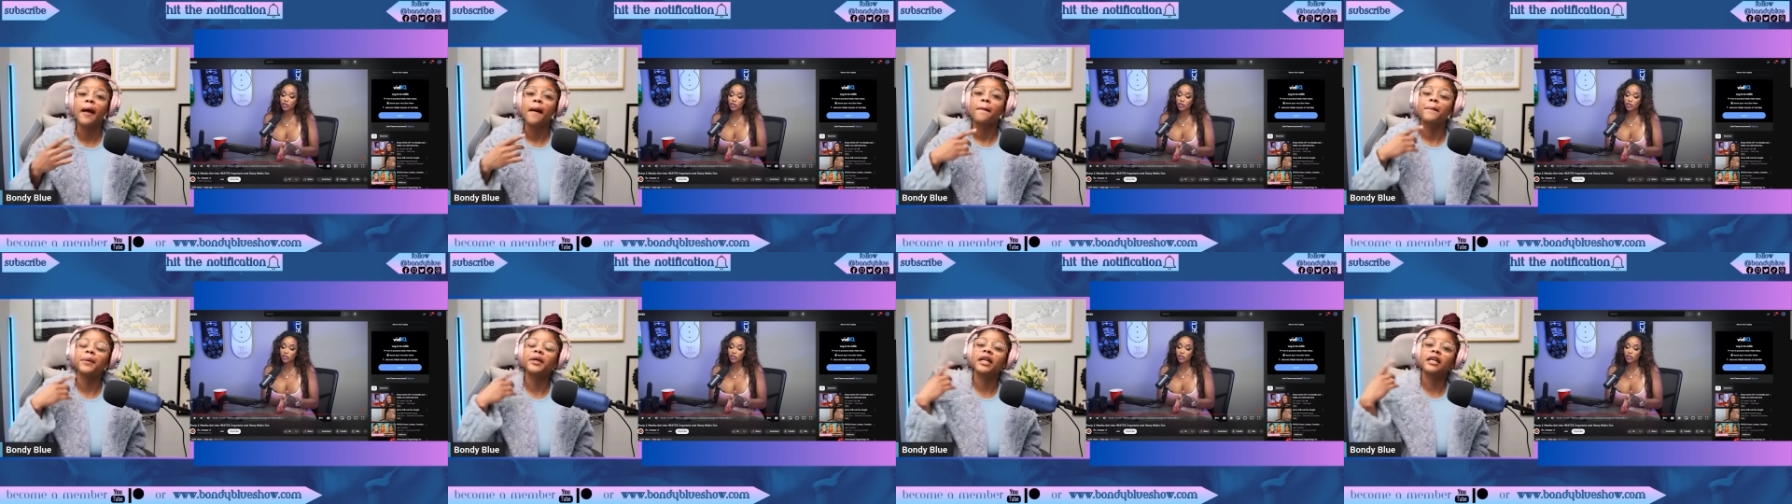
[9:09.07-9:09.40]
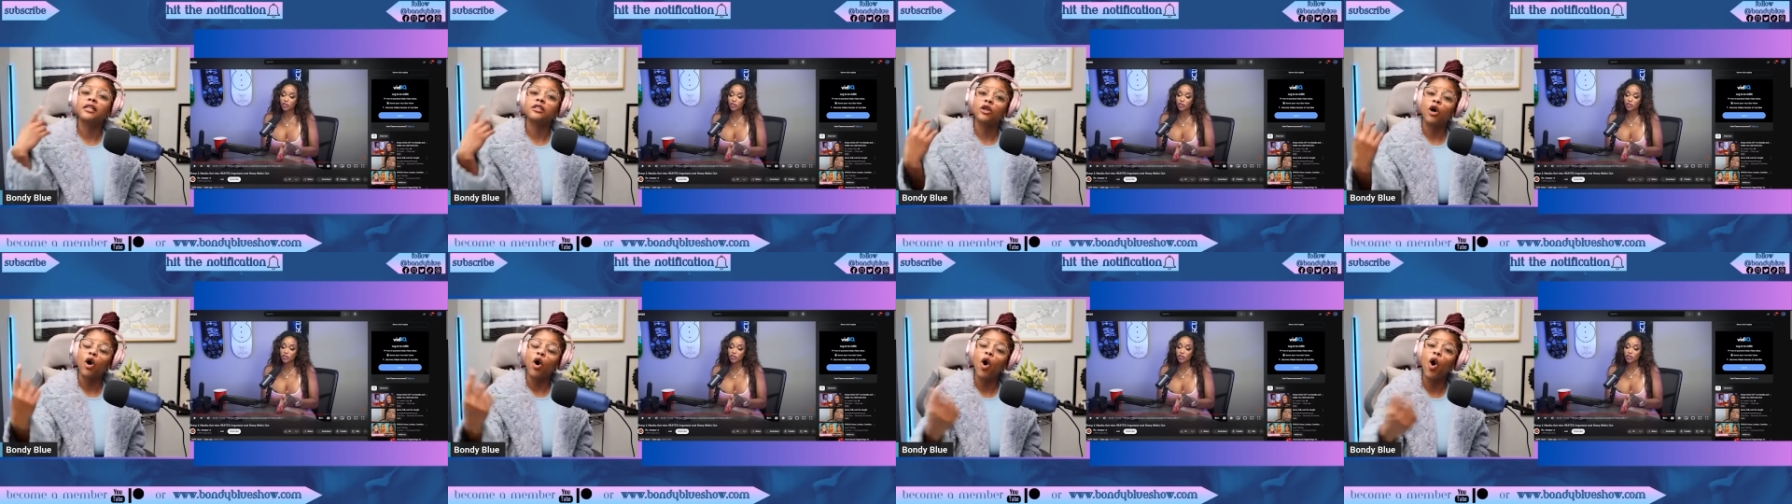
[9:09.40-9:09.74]
But
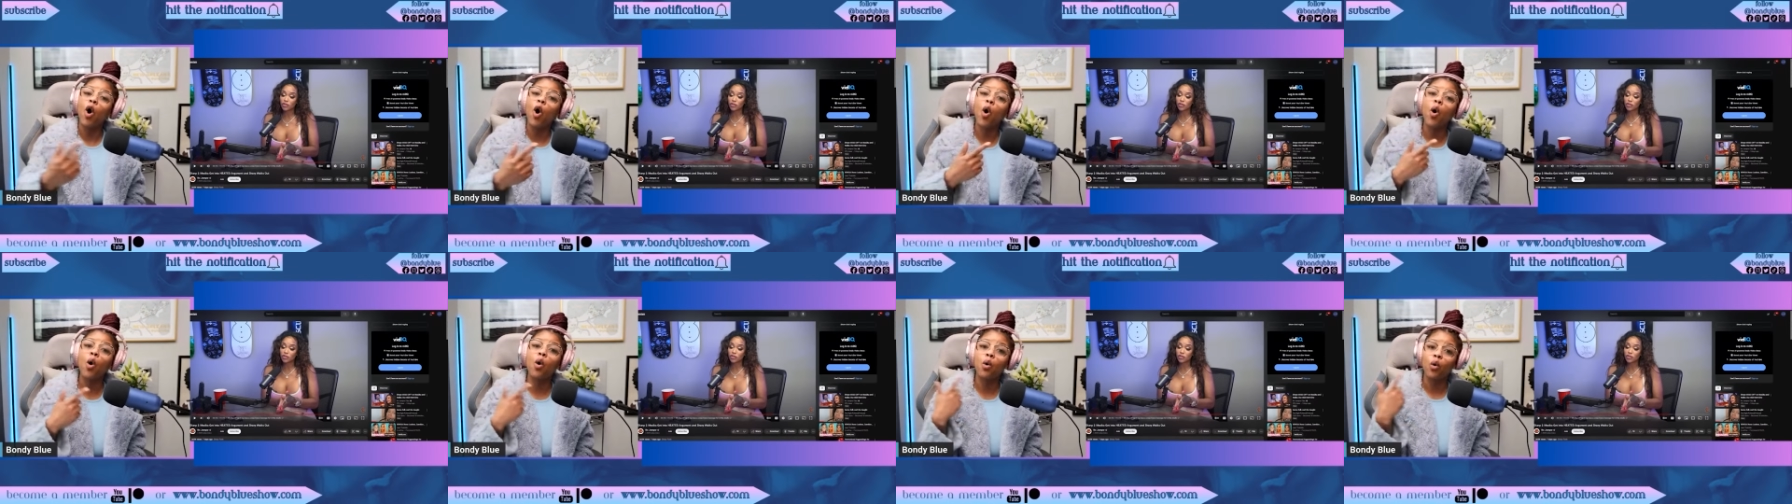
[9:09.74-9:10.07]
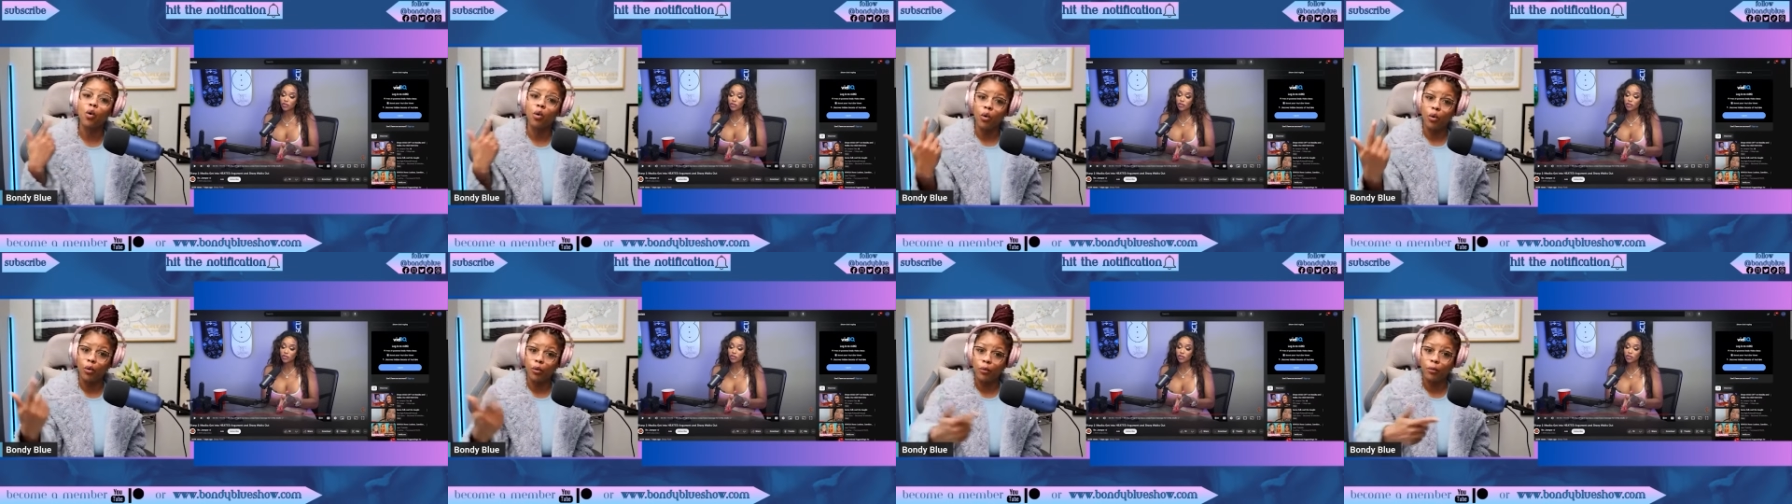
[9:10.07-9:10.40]
as a
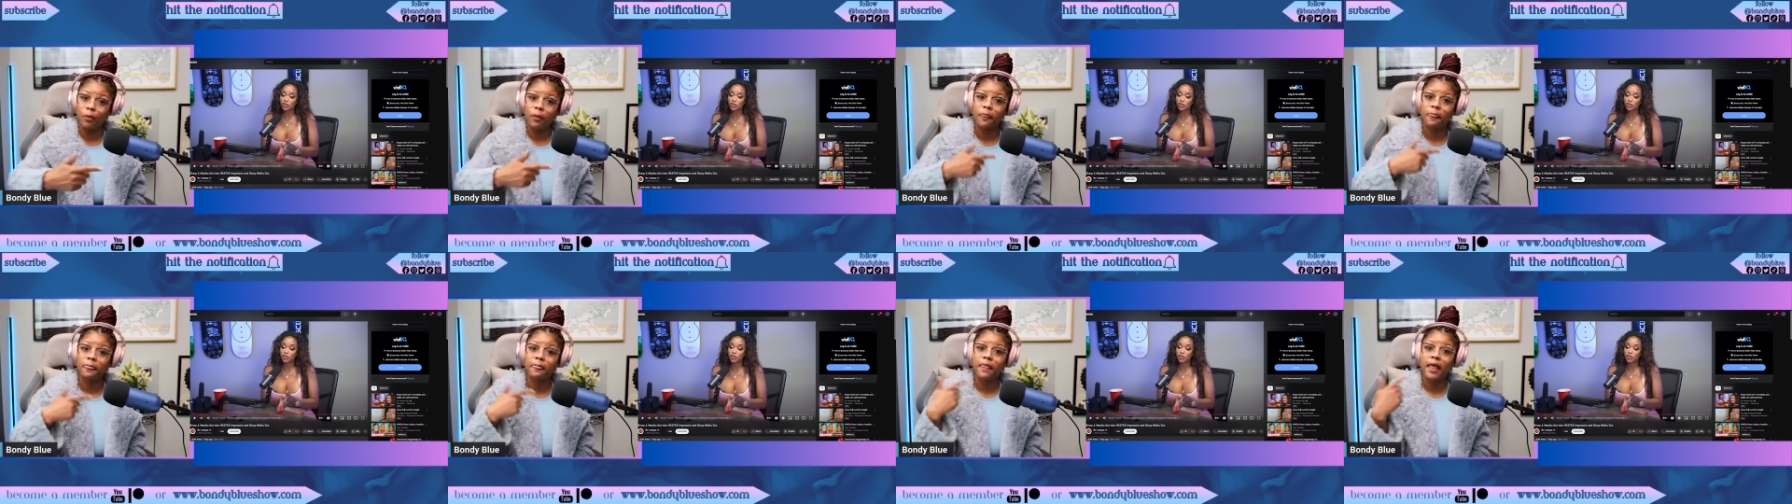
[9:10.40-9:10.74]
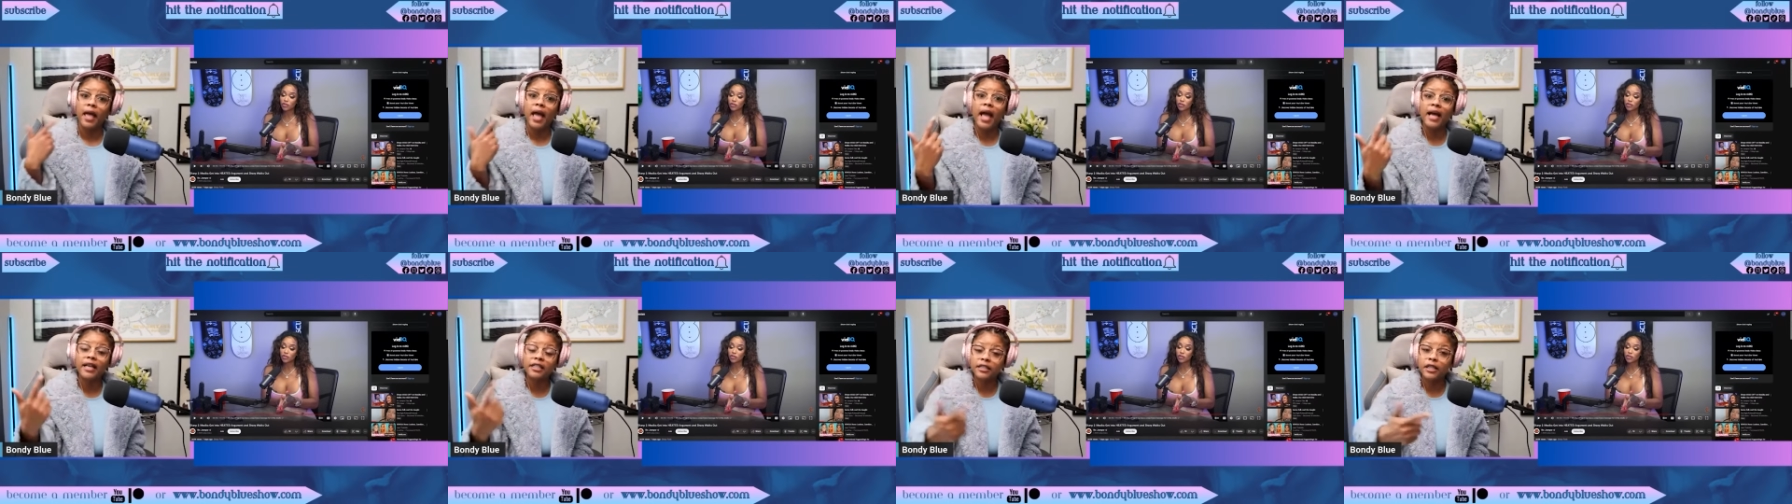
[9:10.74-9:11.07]
whole,
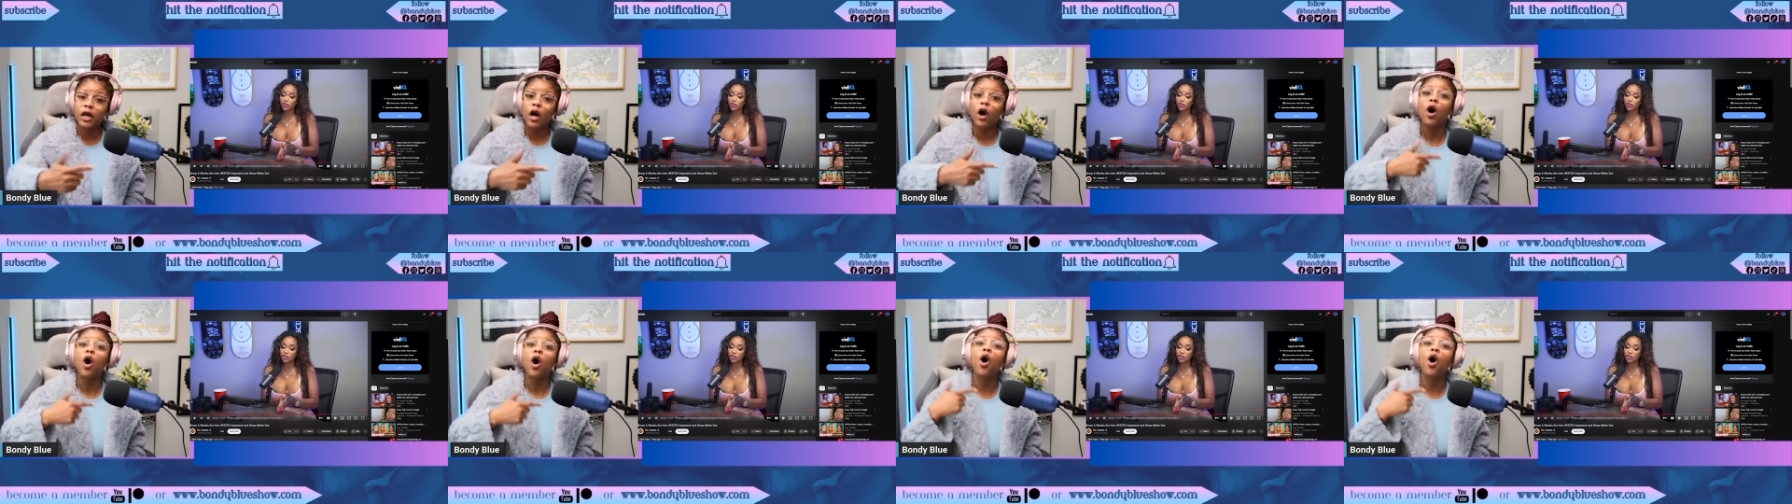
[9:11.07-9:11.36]
as a